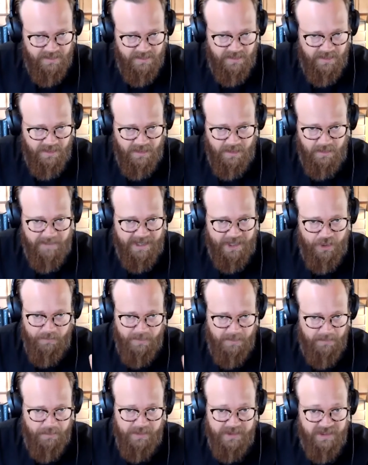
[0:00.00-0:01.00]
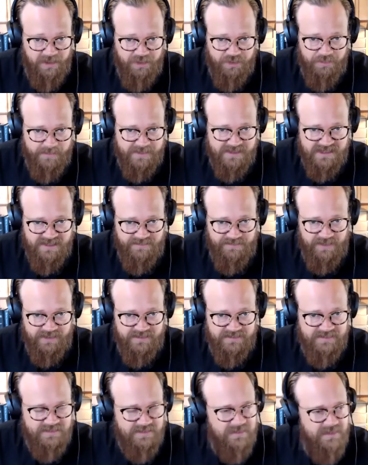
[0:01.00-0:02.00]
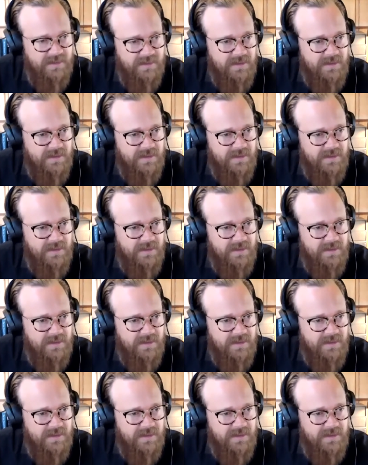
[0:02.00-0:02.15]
I don't remember any of the specifics,